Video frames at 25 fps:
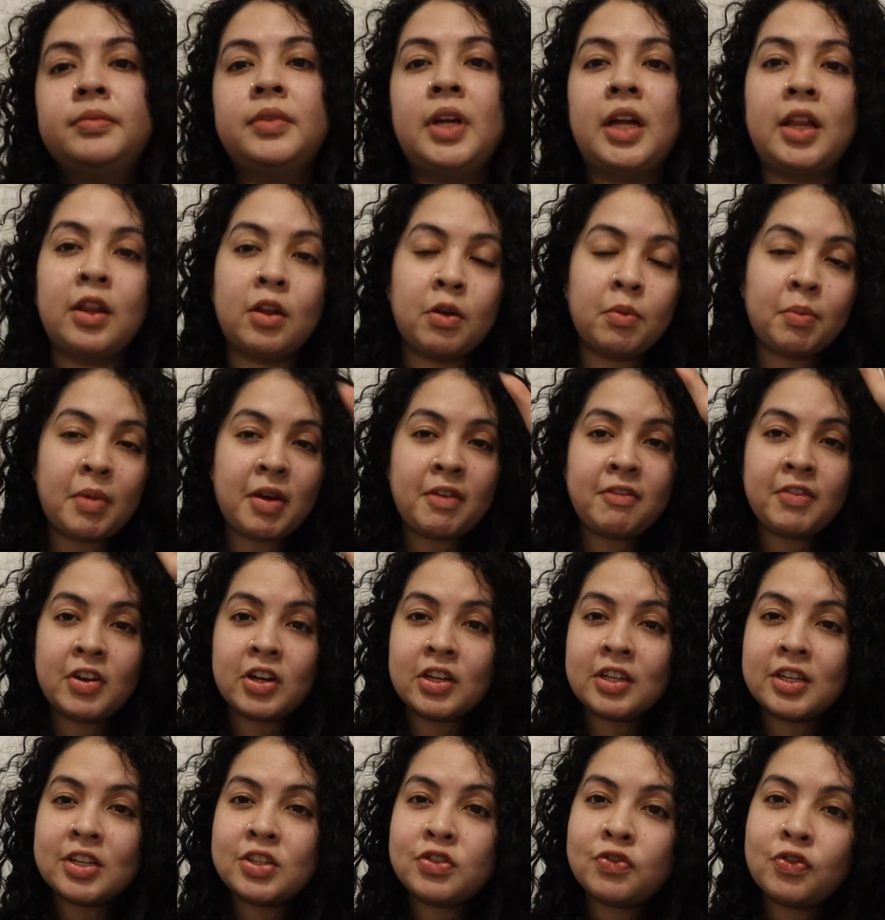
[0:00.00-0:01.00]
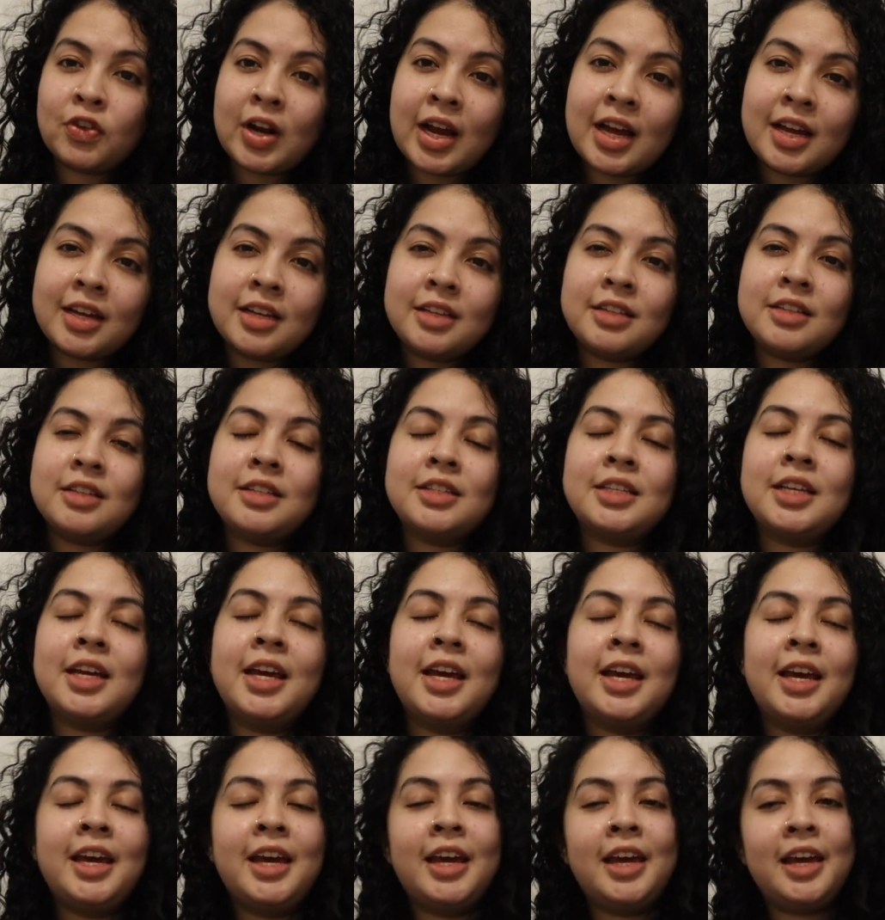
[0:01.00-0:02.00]
Hello my fearless friends.
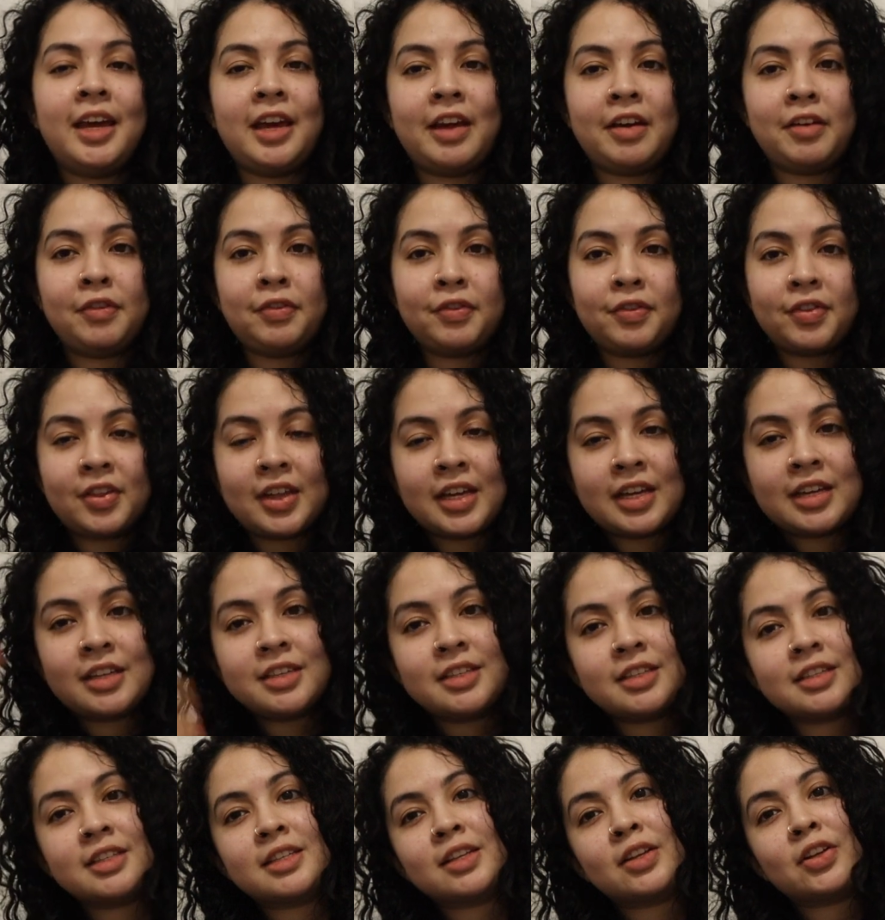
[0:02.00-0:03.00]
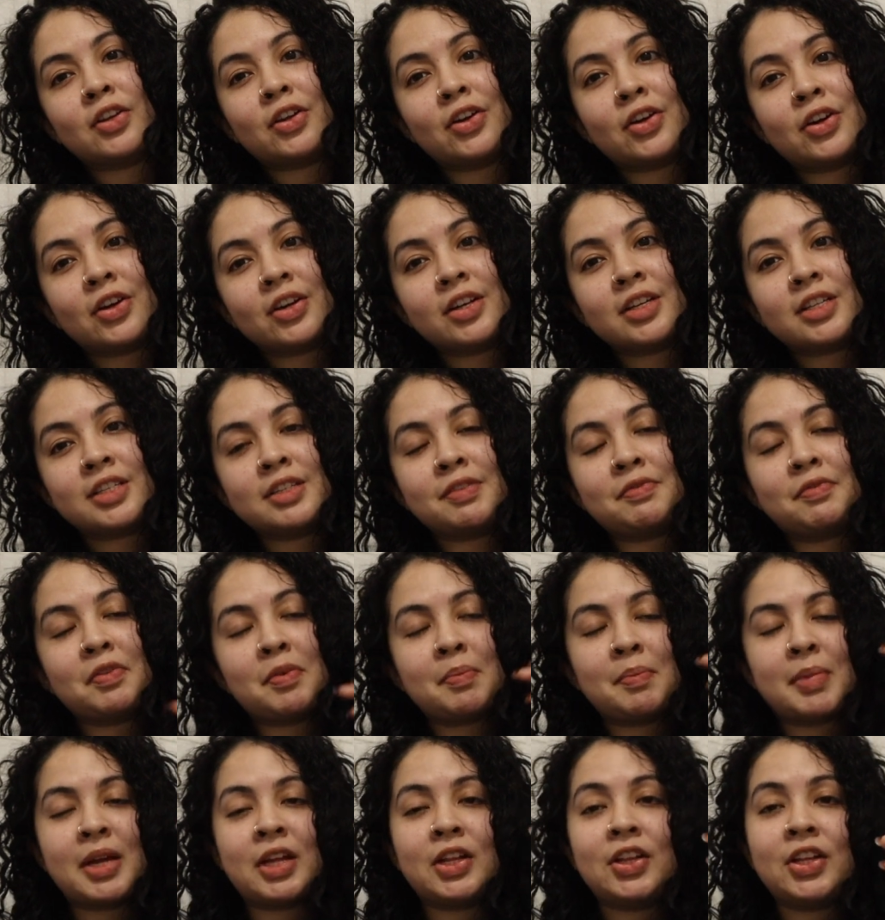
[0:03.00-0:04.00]
If this looks
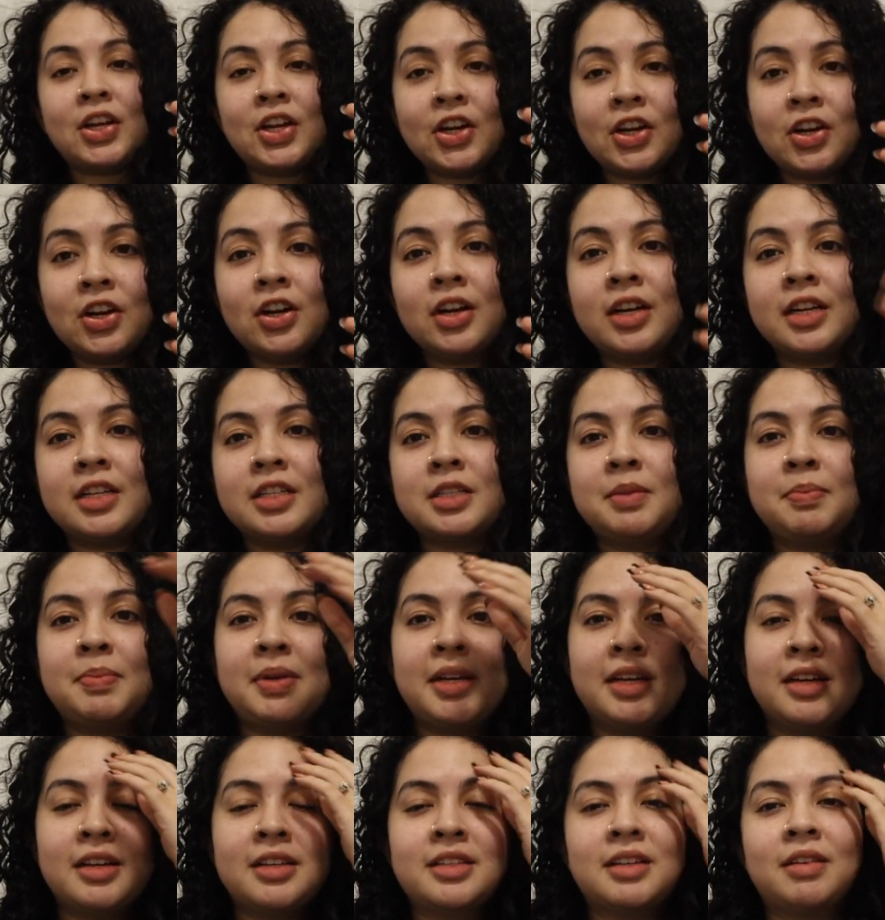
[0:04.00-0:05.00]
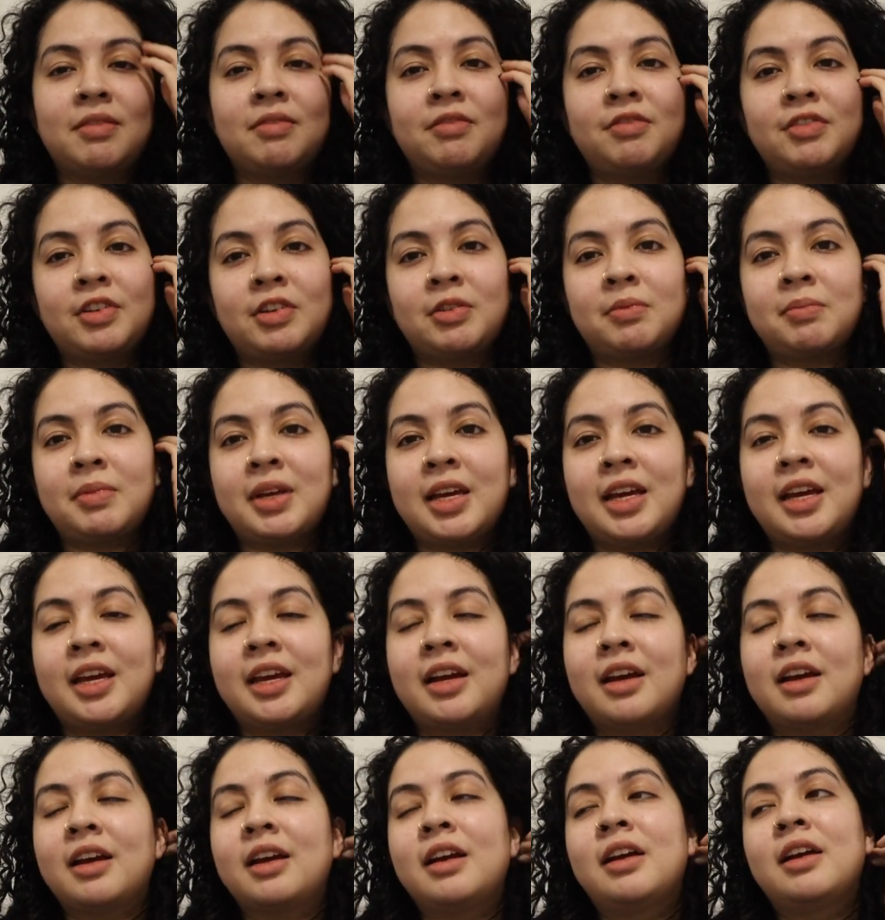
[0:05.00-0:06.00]
familiar, it's because I'm
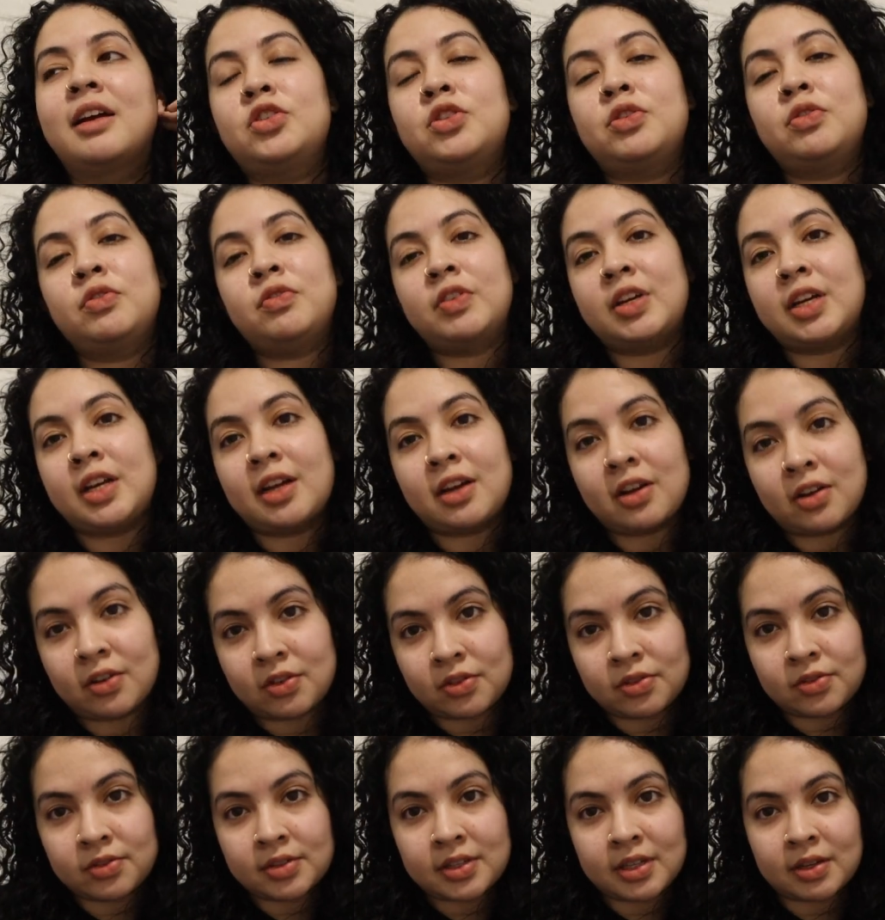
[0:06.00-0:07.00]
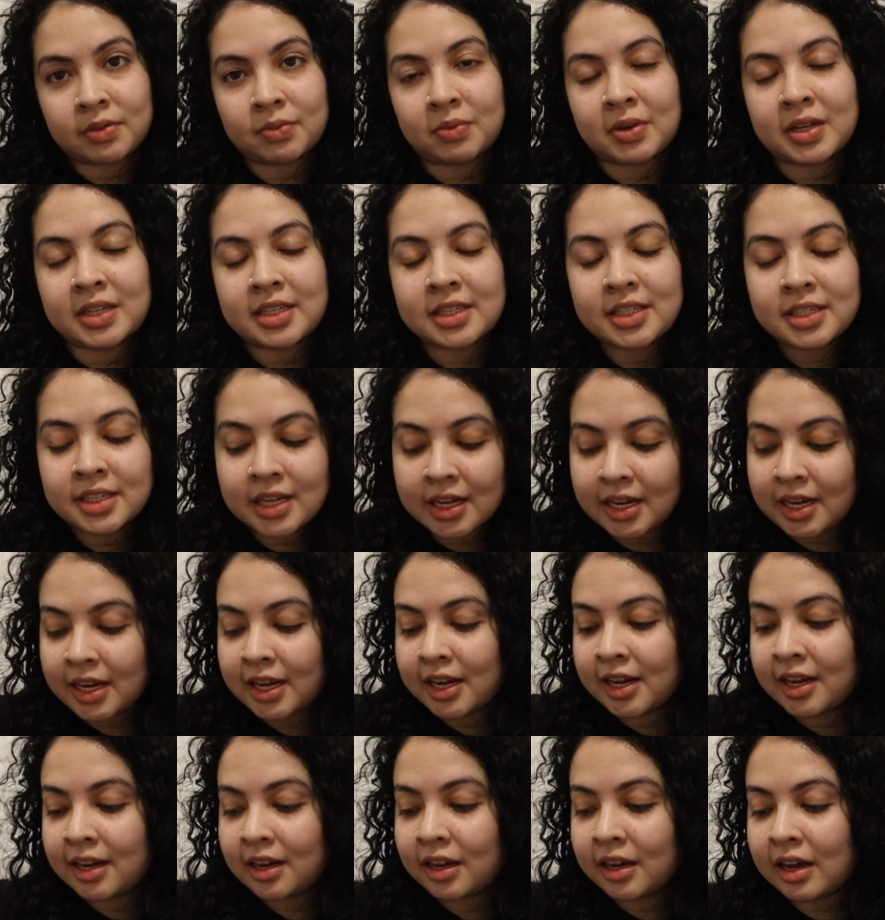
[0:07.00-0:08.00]
filming 2 videos in one
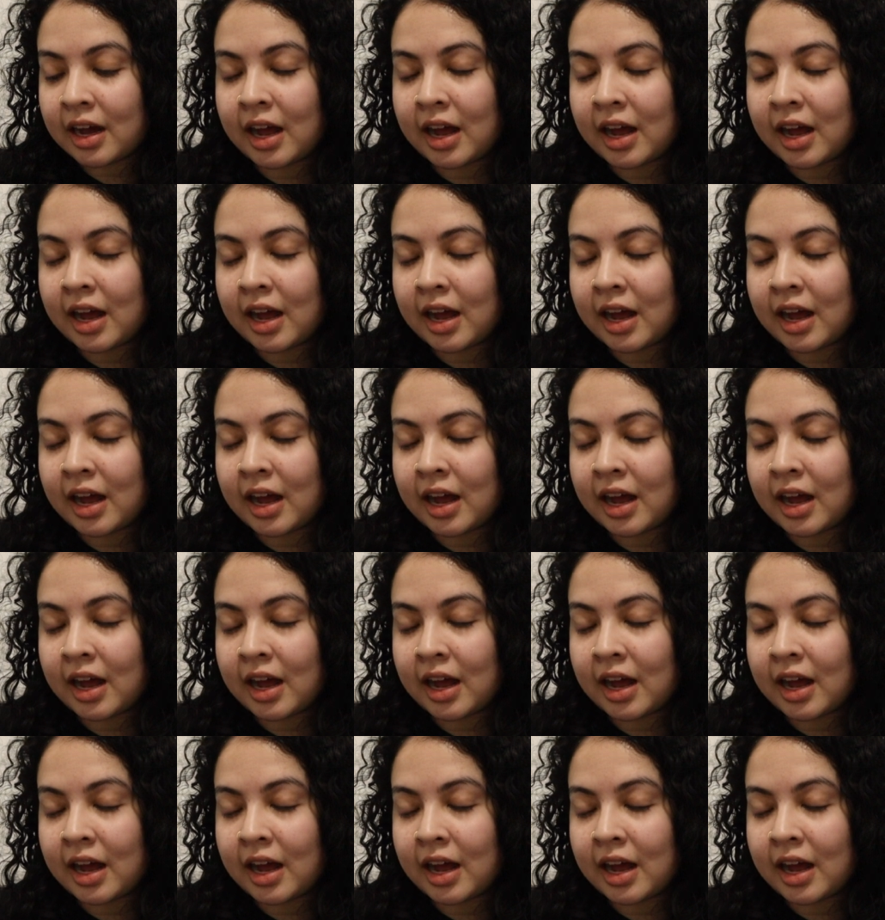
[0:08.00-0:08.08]
sitting.